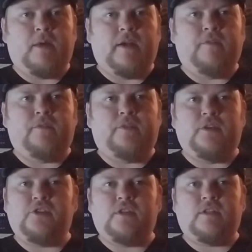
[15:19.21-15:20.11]
I never
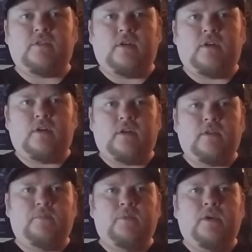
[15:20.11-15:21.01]
finished it, so
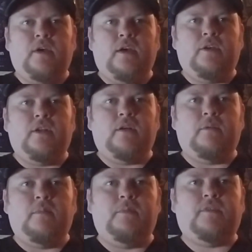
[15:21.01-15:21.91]
I'm
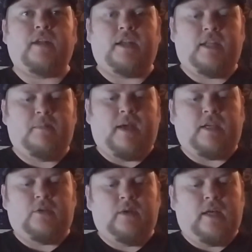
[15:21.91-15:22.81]
excited to get back into it.